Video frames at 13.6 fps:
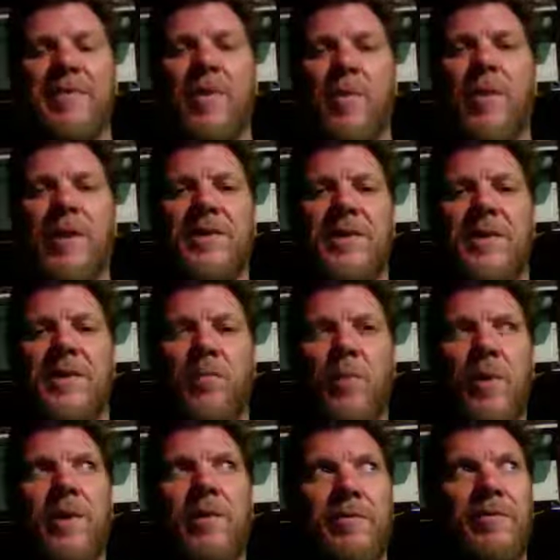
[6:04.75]
they were watching
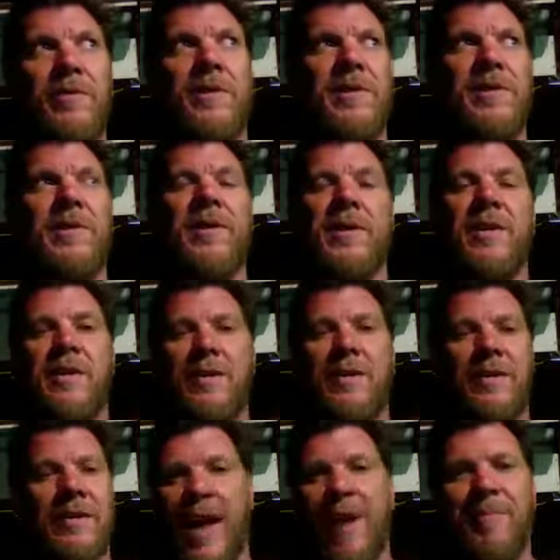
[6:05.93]
real footage
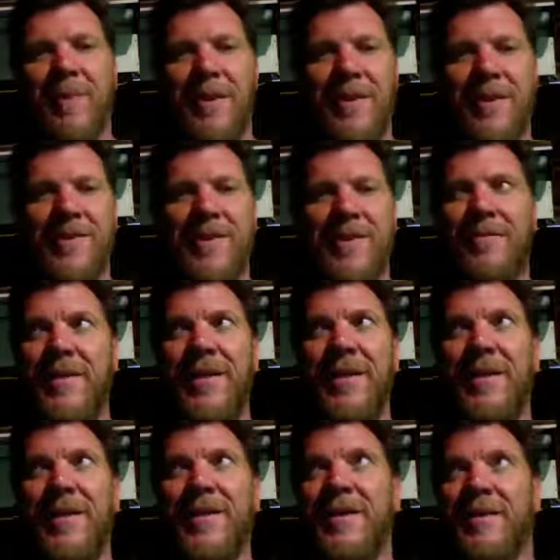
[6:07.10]
happening on
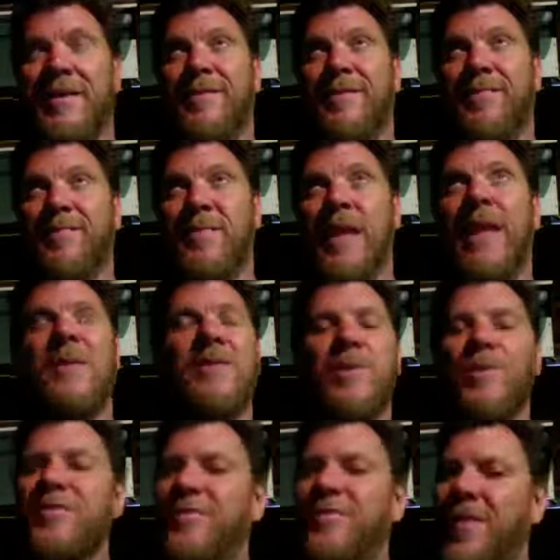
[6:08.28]
TV. And so
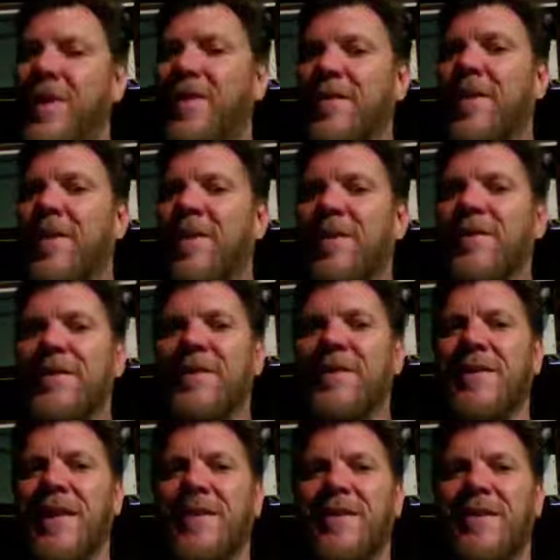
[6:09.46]
it's very hard to,
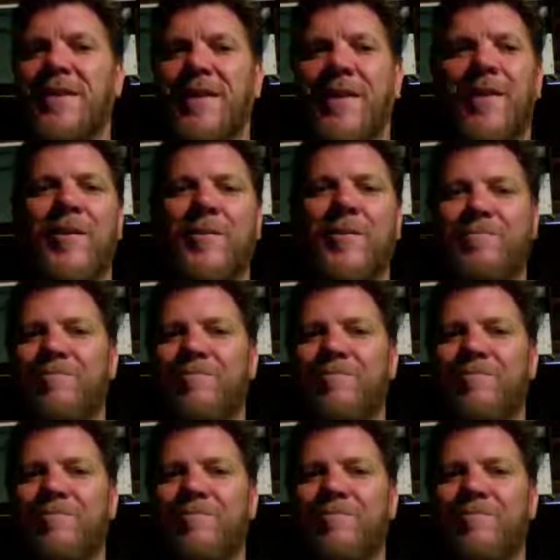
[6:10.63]
like, you know,